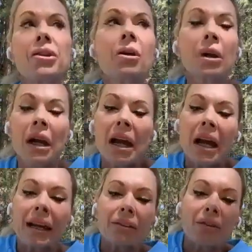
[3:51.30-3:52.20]
So
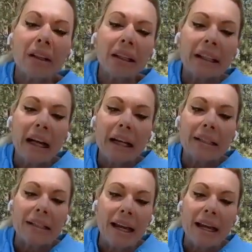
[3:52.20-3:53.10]
it's really
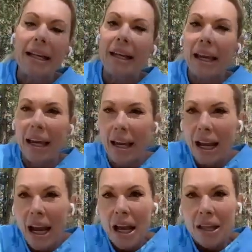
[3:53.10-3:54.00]
kind of
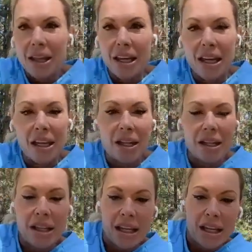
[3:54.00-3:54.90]
taking
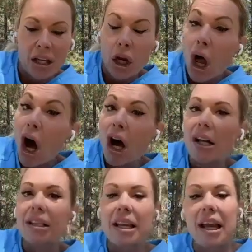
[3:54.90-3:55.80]
the
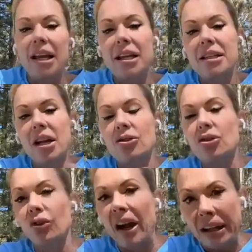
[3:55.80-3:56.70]
loss as a
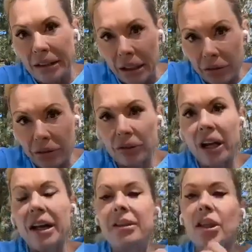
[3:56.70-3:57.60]
directive,
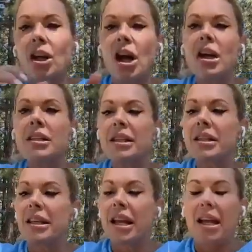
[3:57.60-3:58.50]
right? The loss
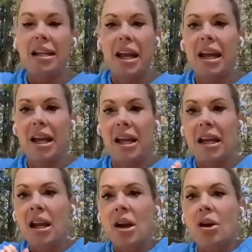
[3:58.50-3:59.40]
is saying,
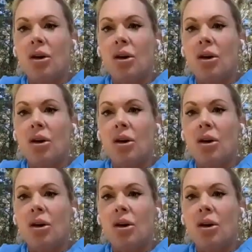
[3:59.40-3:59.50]
hey,